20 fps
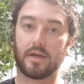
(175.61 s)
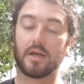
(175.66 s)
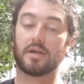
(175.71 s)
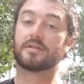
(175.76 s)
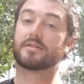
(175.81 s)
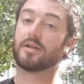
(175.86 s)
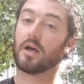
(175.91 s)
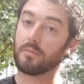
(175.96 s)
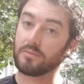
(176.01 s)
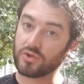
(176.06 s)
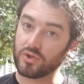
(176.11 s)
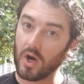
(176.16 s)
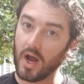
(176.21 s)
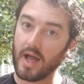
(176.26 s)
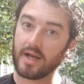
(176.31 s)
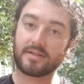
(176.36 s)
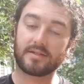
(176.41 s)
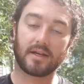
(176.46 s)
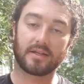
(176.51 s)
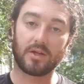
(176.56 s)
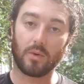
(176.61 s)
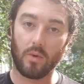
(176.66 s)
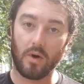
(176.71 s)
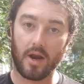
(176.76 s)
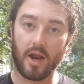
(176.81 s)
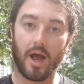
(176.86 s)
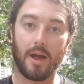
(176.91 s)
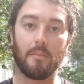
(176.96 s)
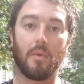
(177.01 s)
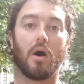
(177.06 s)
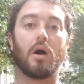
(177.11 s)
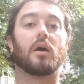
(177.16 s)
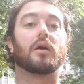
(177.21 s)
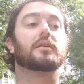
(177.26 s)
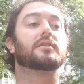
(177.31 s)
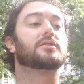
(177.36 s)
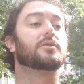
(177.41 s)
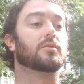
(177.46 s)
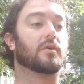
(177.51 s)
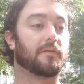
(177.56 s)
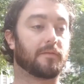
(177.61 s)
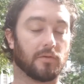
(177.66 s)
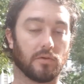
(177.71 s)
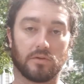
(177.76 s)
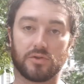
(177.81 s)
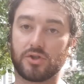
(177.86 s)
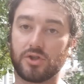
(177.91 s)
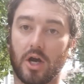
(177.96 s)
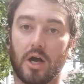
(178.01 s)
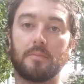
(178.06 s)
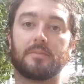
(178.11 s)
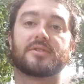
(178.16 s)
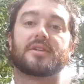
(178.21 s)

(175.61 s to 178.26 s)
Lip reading: Some tracks, like the one I'm on, do a full jump,